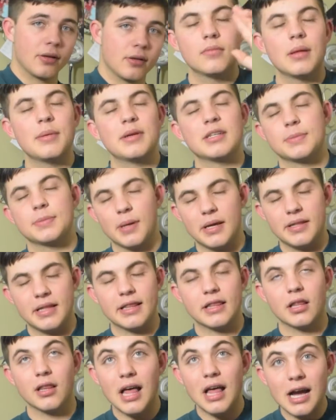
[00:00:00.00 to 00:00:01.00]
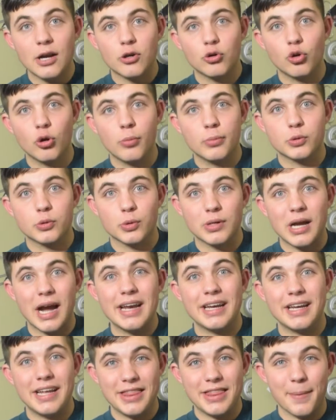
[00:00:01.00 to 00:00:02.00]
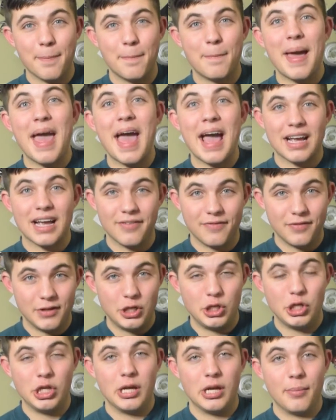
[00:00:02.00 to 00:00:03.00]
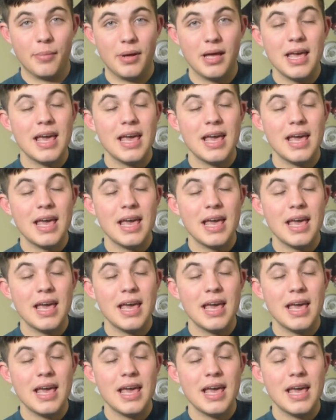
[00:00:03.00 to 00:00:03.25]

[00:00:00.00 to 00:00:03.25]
Let me explain that. The locker rooms were kind of in the back of the gym,